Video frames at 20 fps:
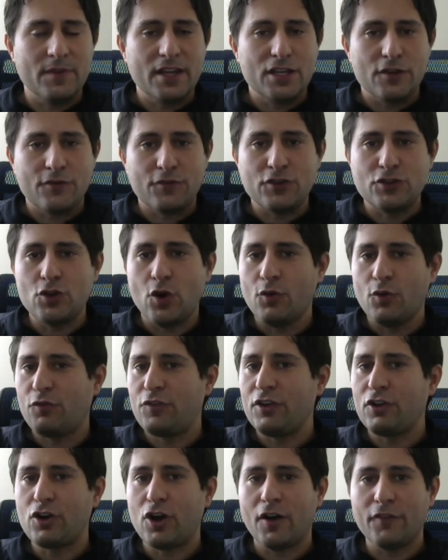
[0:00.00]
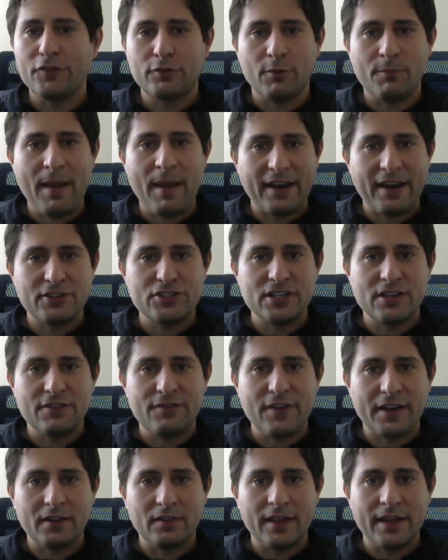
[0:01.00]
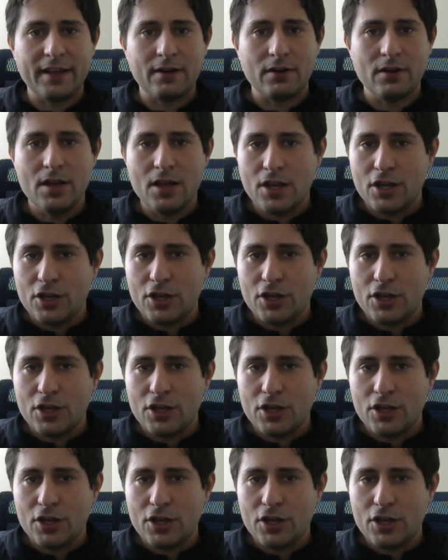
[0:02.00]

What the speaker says: If you don't feel comfortable managing a ventilator,